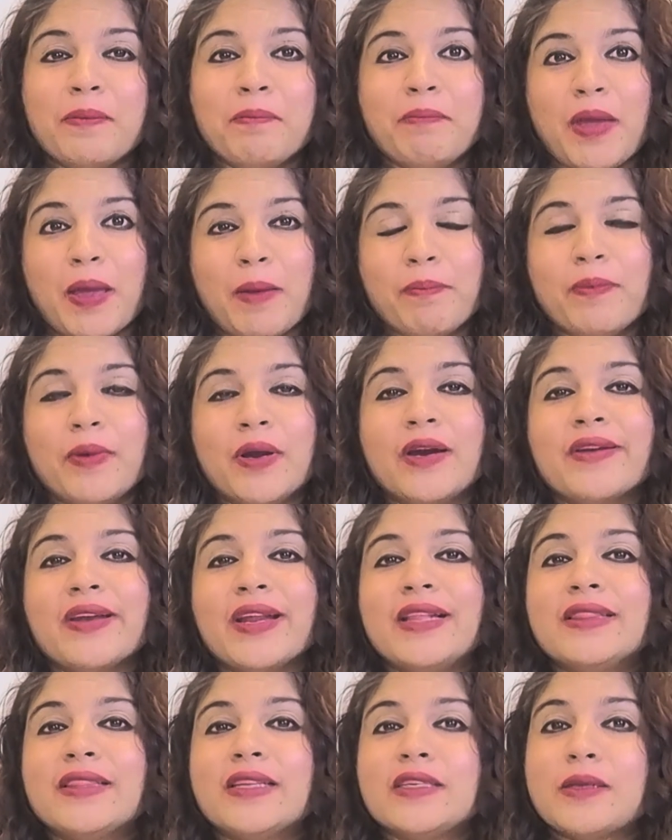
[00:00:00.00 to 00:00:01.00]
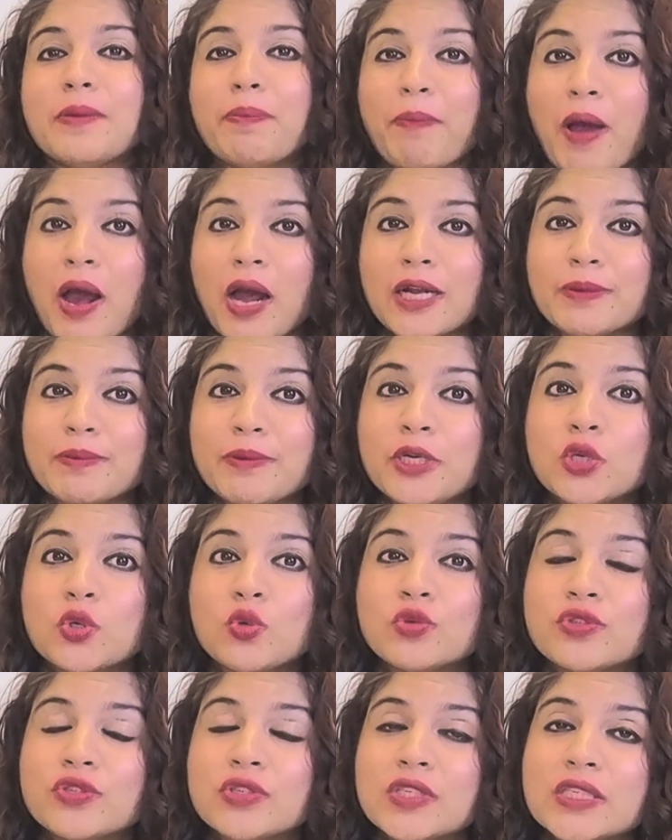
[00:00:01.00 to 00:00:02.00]
member in the department
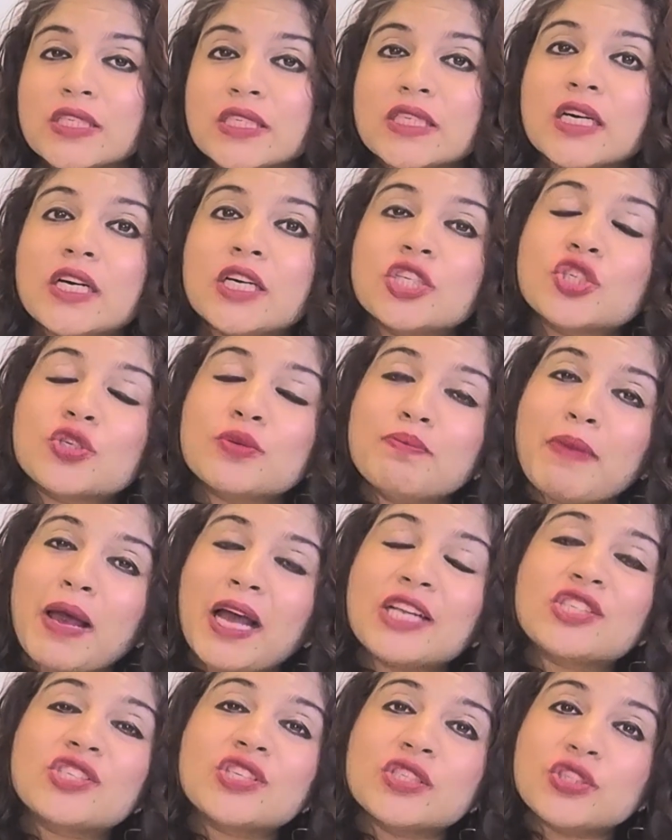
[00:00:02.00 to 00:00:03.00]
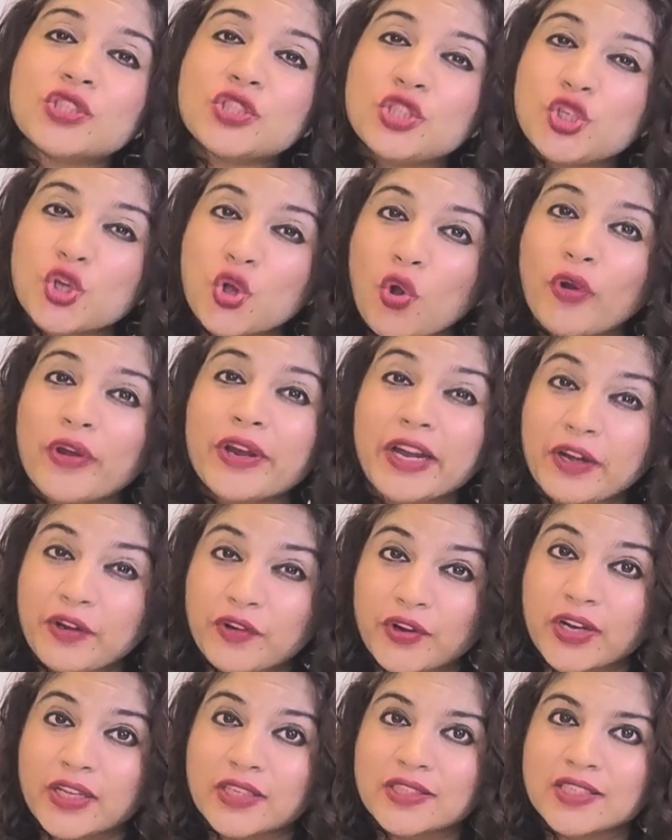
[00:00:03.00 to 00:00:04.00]
whose research matches your
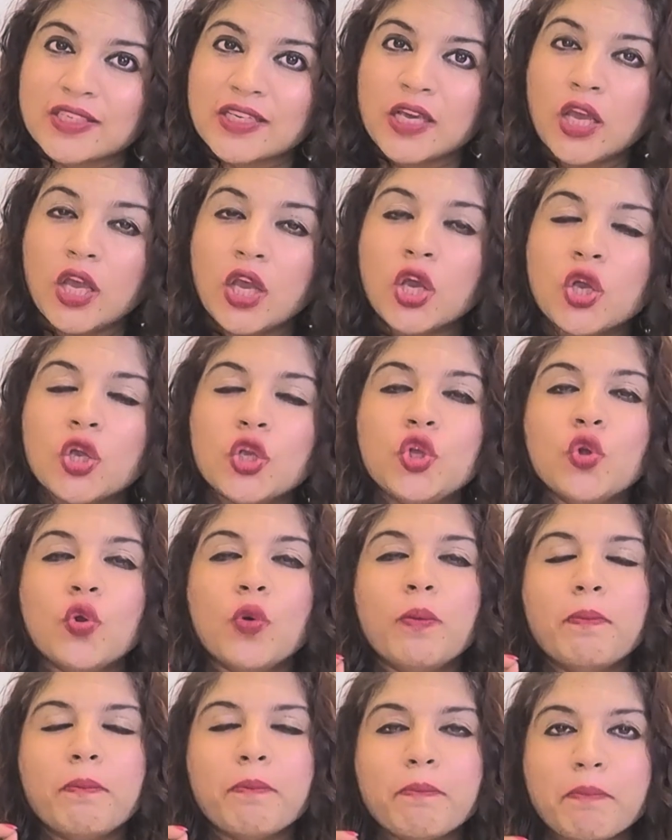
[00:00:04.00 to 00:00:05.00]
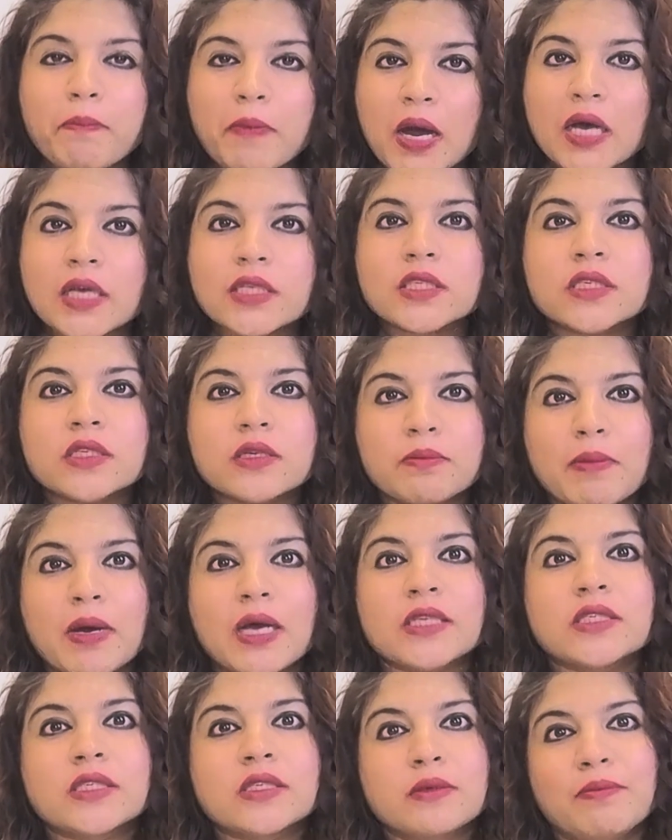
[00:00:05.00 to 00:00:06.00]
interest you must,
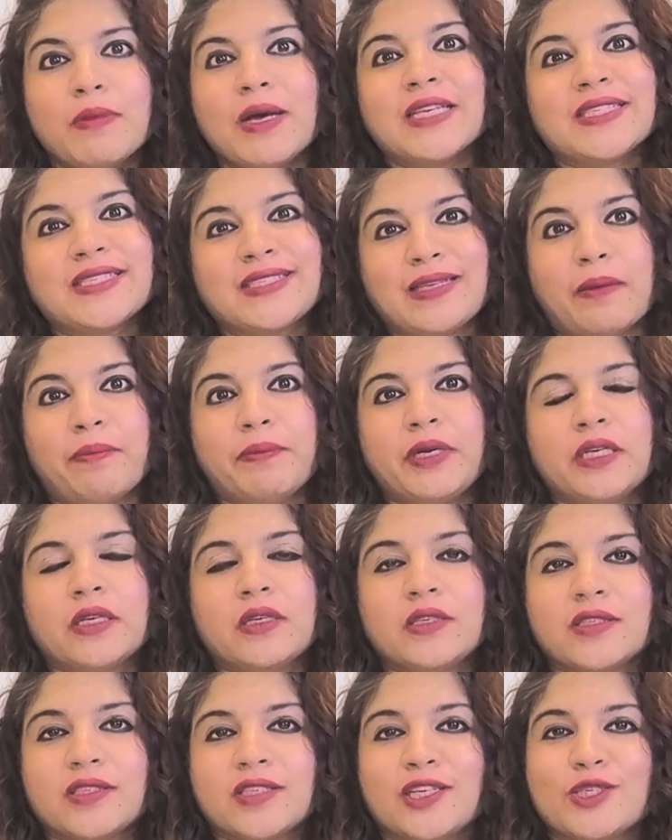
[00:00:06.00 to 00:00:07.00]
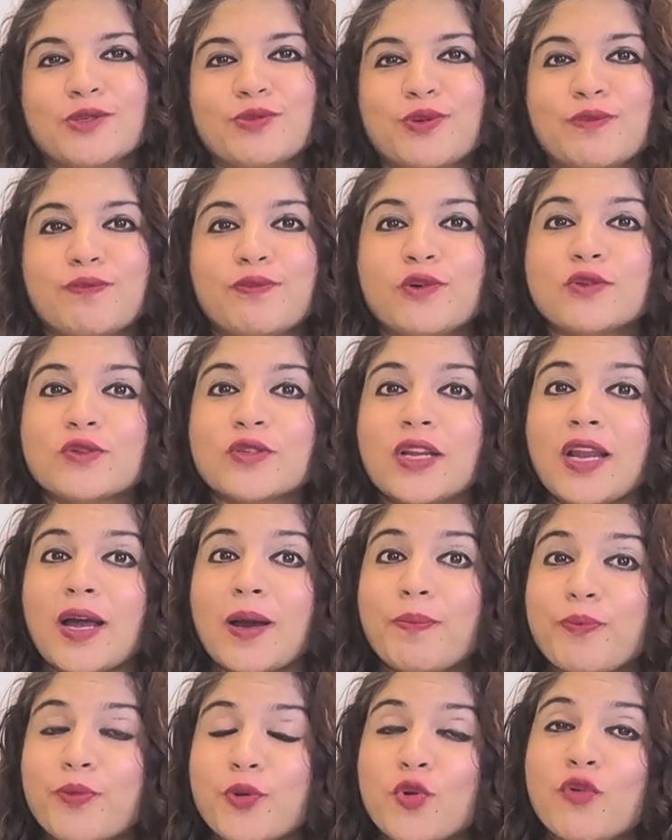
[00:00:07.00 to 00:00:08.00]
must, must submit a research proposal
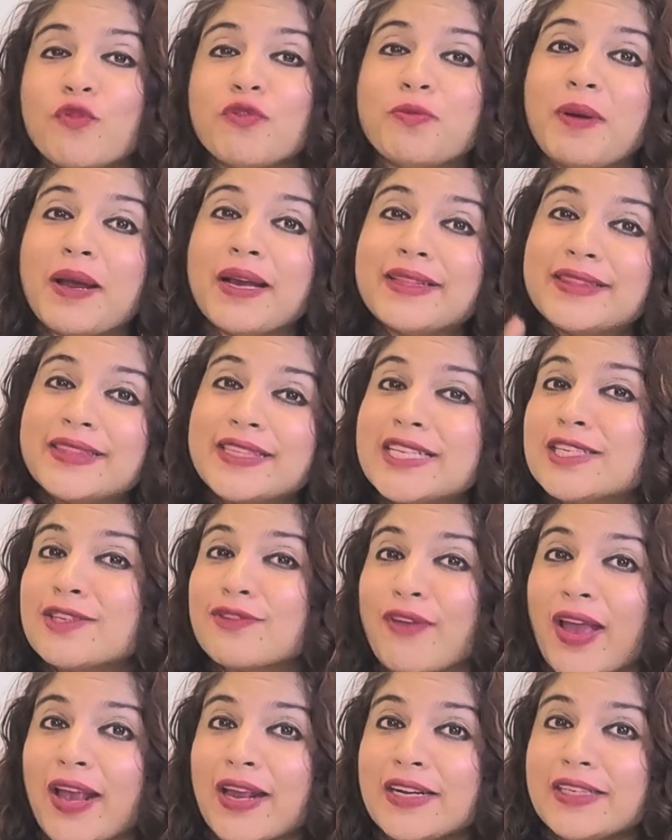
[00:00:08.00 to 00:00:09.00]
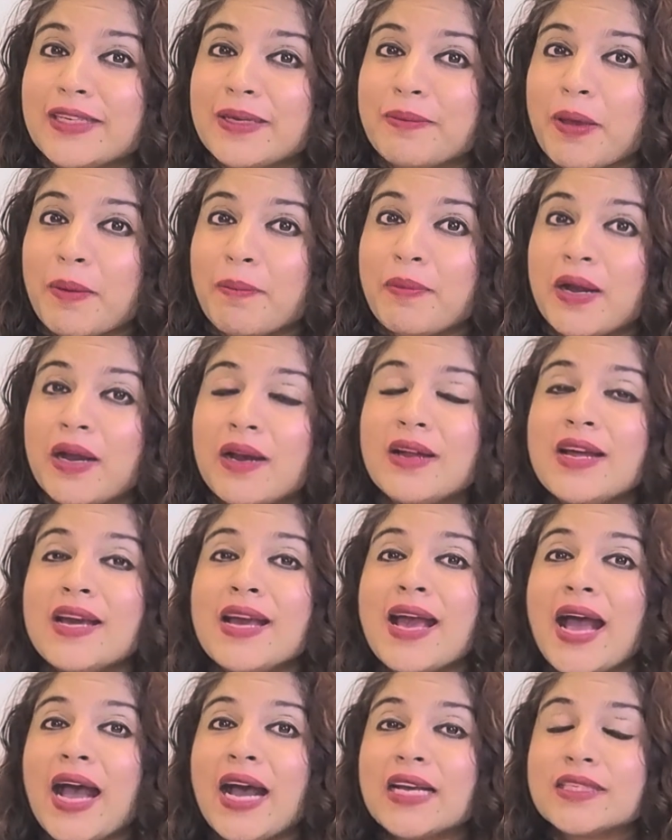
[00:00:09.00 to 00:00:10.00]
approved by this faculty member
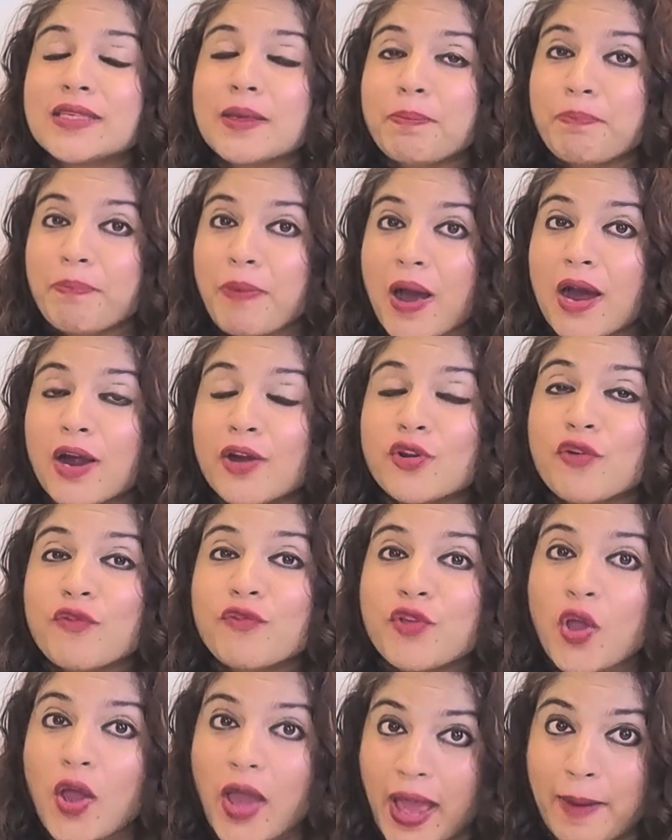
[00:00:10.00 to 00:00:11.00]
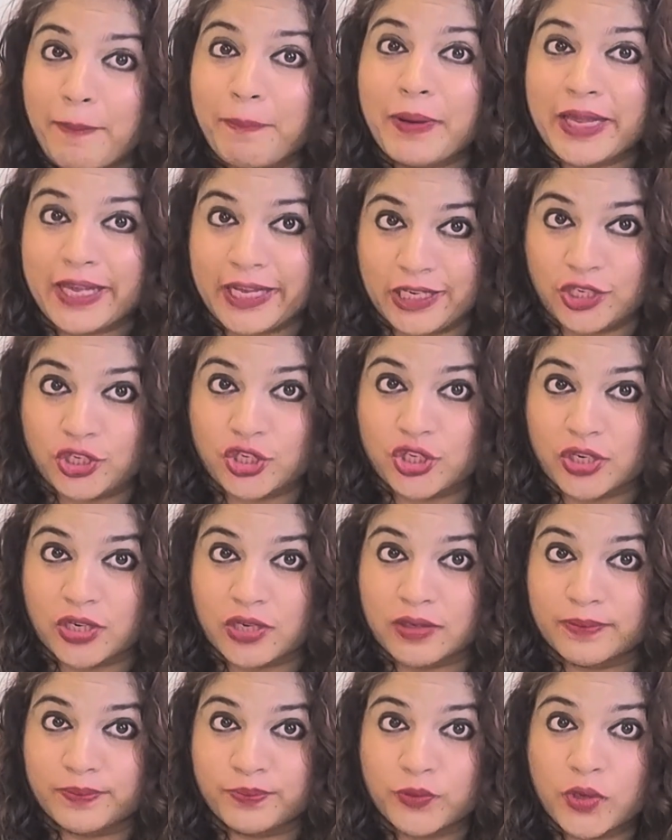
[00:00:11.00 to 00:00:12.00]
as a part of your application.